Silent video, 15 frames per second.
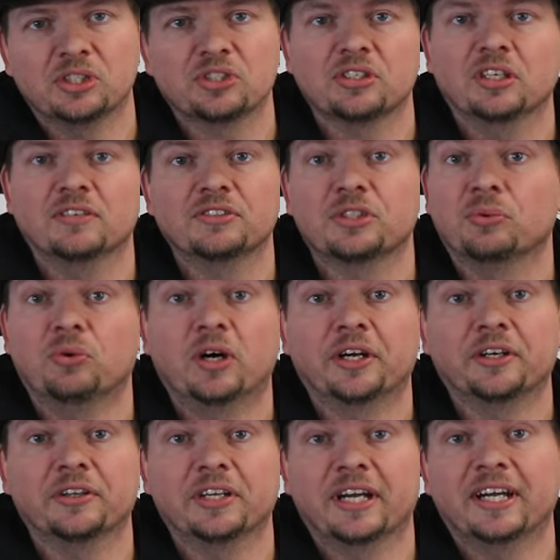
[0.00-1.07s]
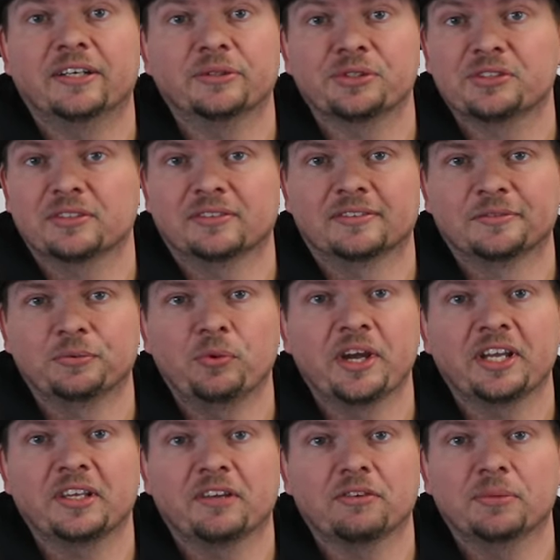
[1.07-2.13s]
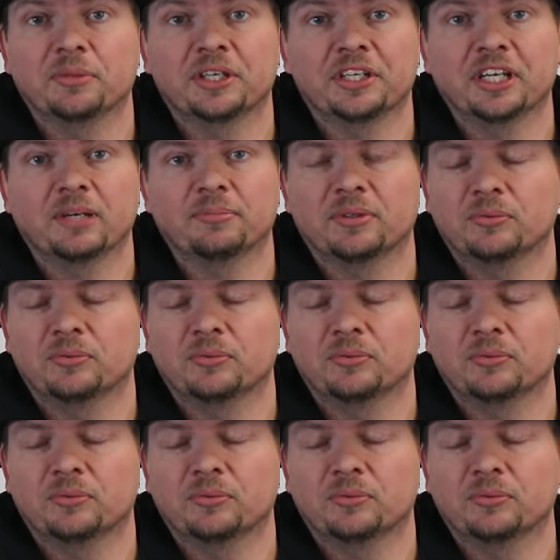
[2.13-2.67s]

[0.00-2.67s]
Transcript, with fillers: just loves to wander the house and wake everybody up